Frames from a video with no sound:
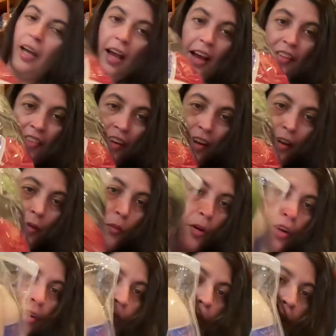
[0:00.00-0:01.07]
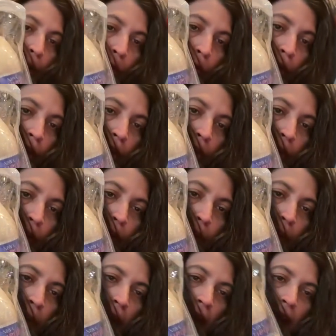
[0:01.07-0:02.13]
And then 1 red one, 1
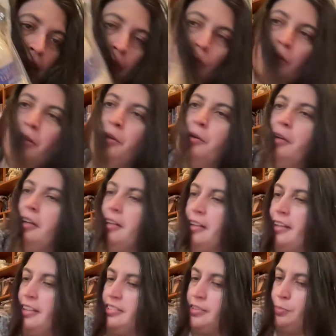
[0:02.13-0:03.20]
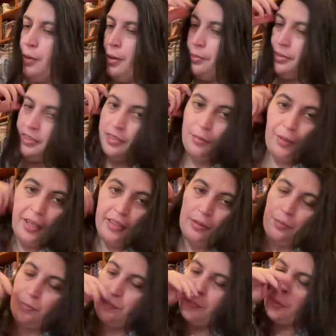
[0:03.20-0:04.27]
black, and 1 green, I guess probably to make
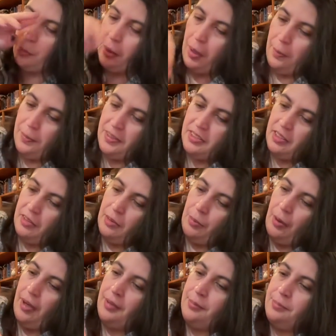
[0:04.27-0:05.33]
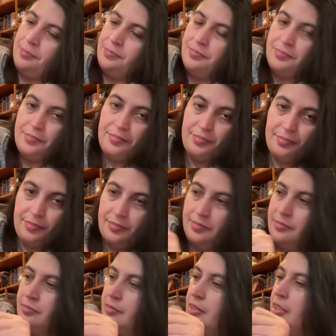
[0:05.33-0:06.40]
the poppies on the bottom.
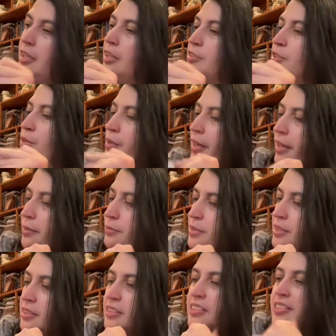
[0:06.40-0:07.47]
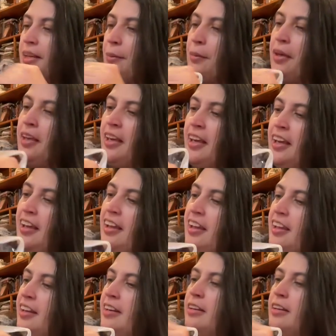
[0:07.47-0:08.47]
It also comes in the same kit.